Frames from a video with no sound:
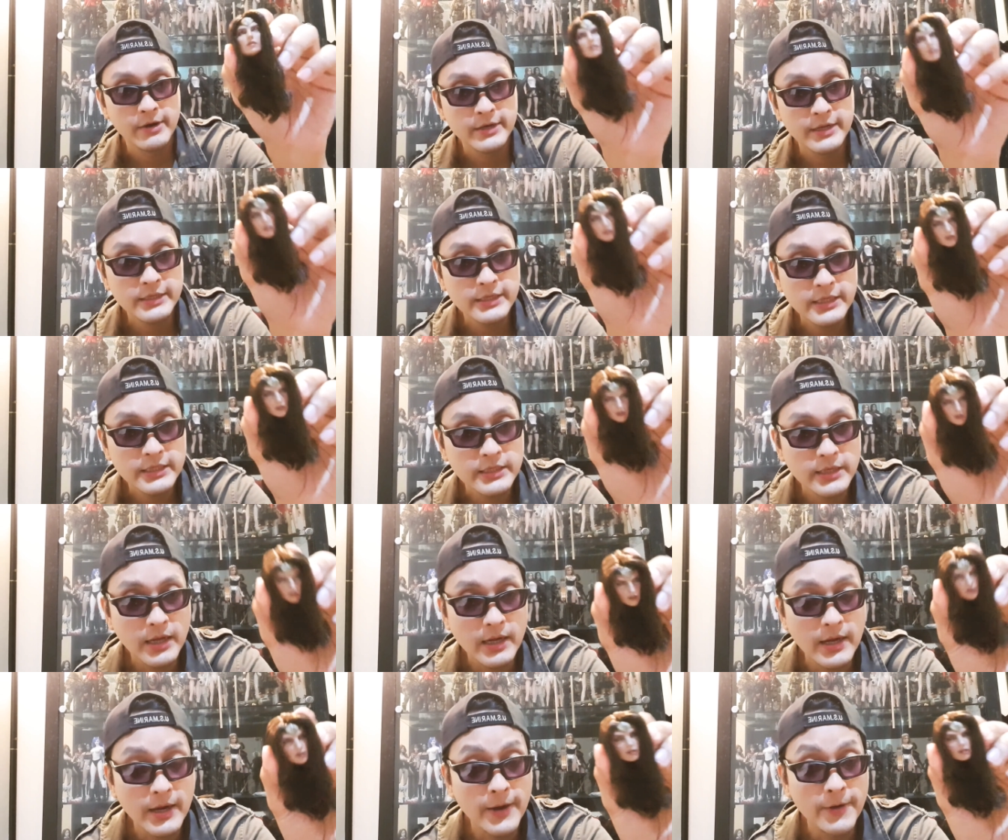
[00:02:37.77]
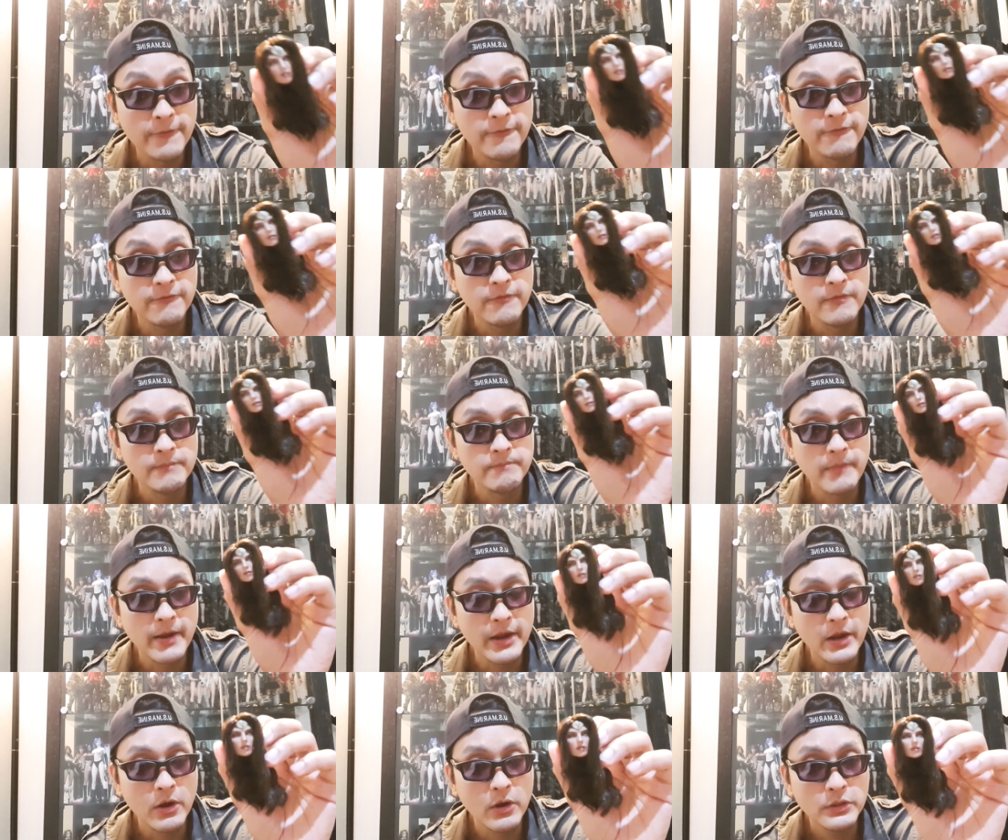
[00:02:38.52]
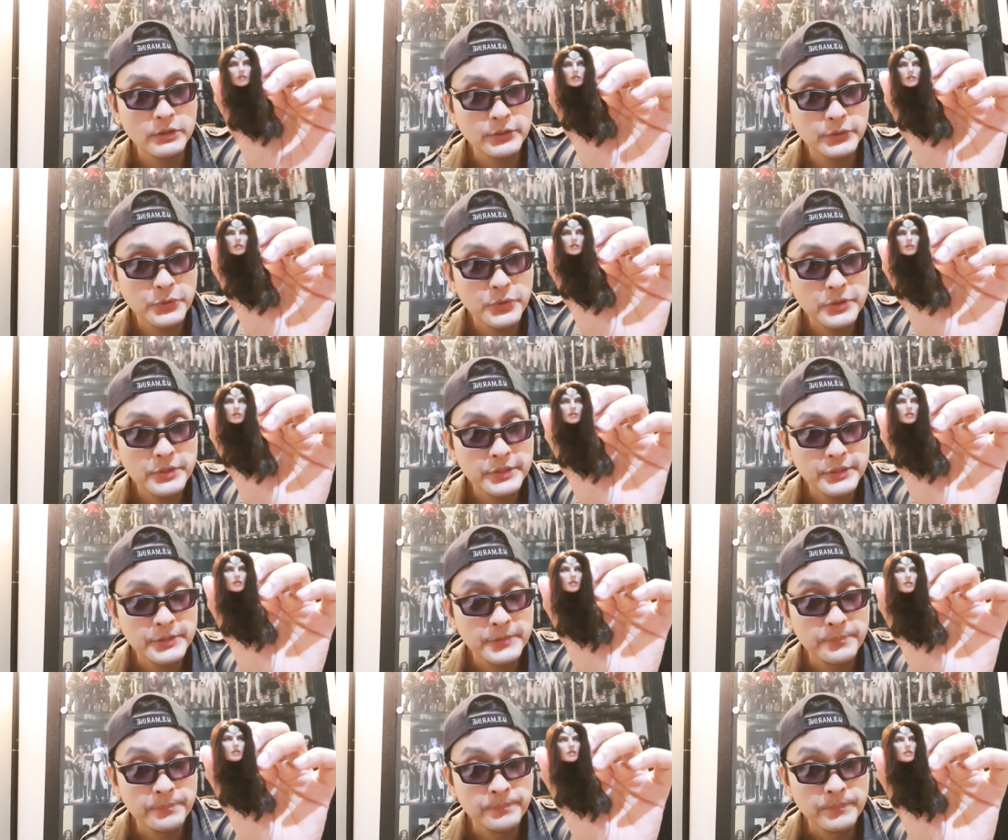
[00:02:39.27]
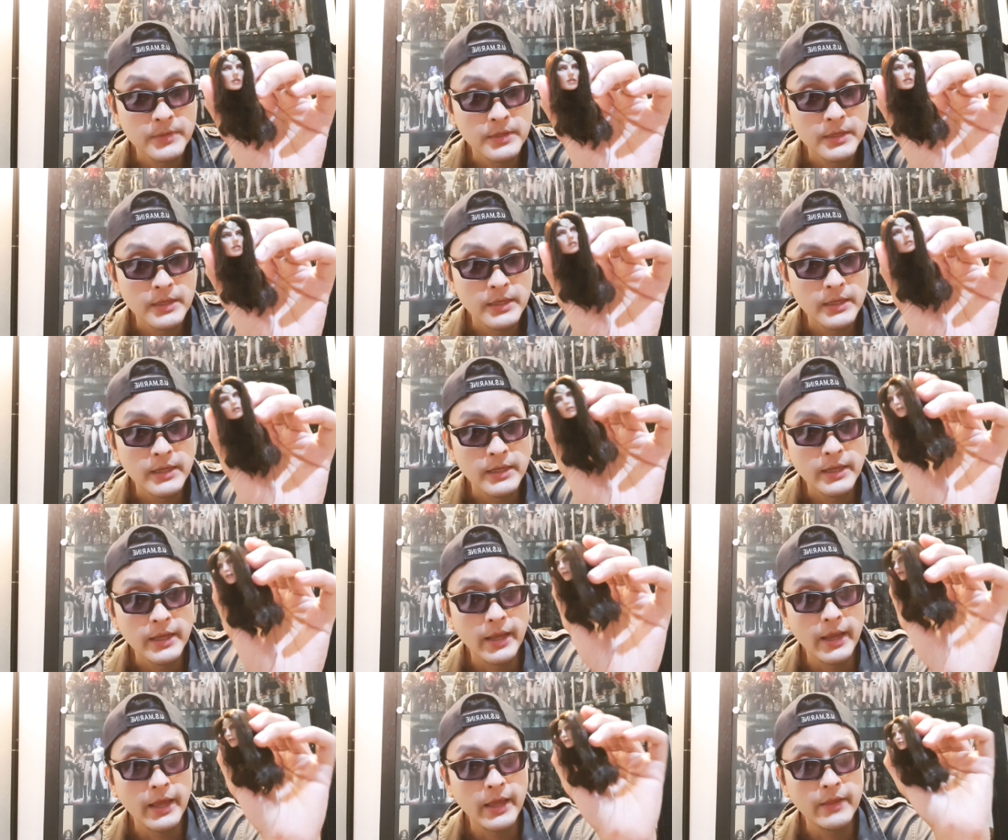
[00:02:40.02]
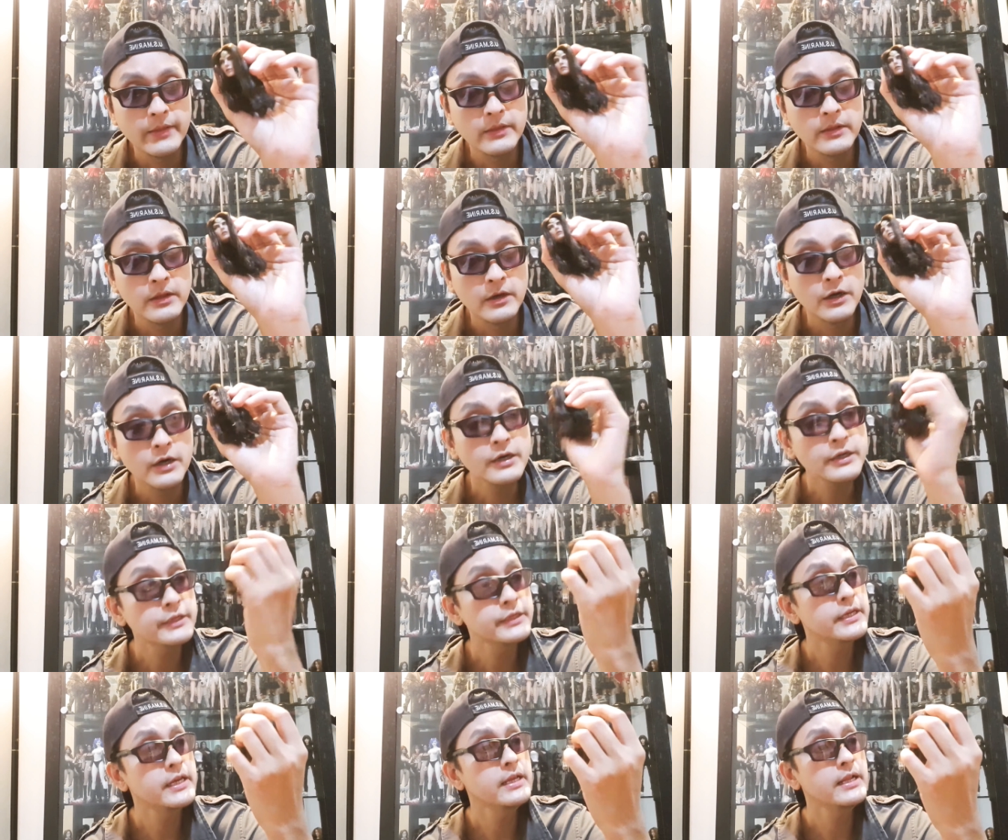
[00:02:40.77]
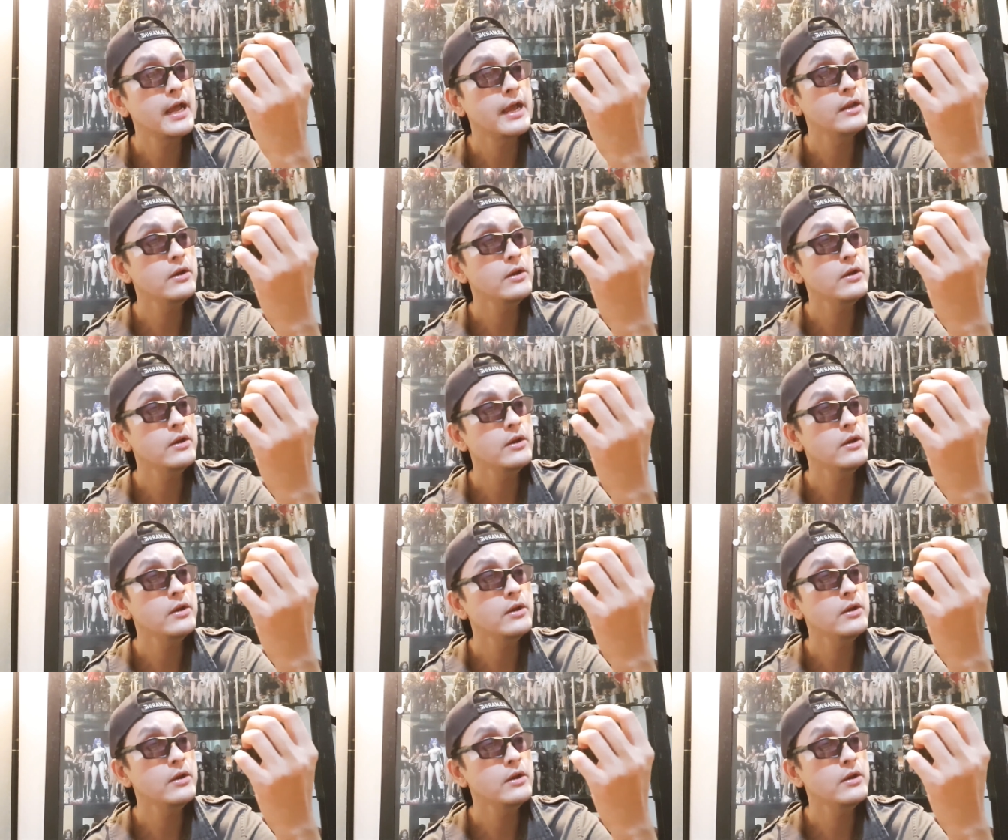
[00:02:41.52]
this is my HOTTOYS and her skin,